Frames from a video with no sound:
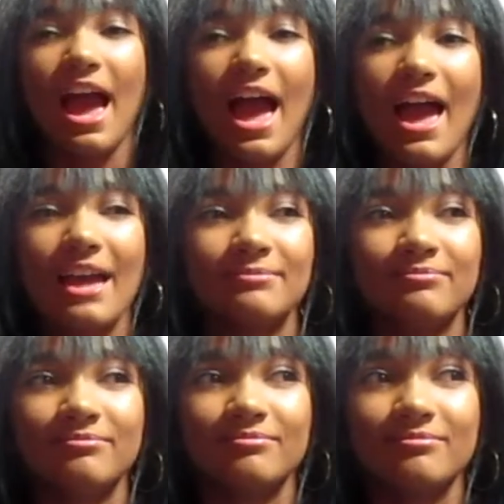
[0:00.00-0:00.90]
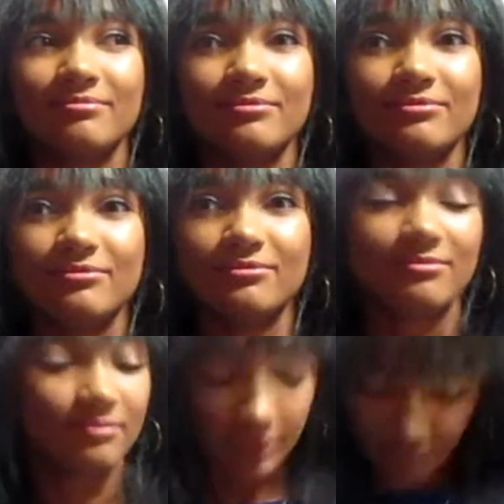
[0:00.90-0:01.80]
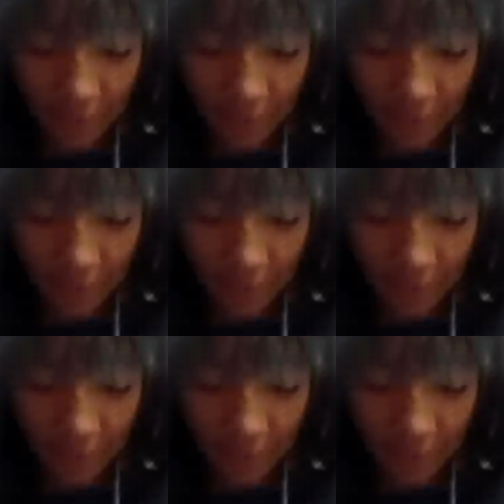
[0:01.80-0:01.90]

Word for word: And the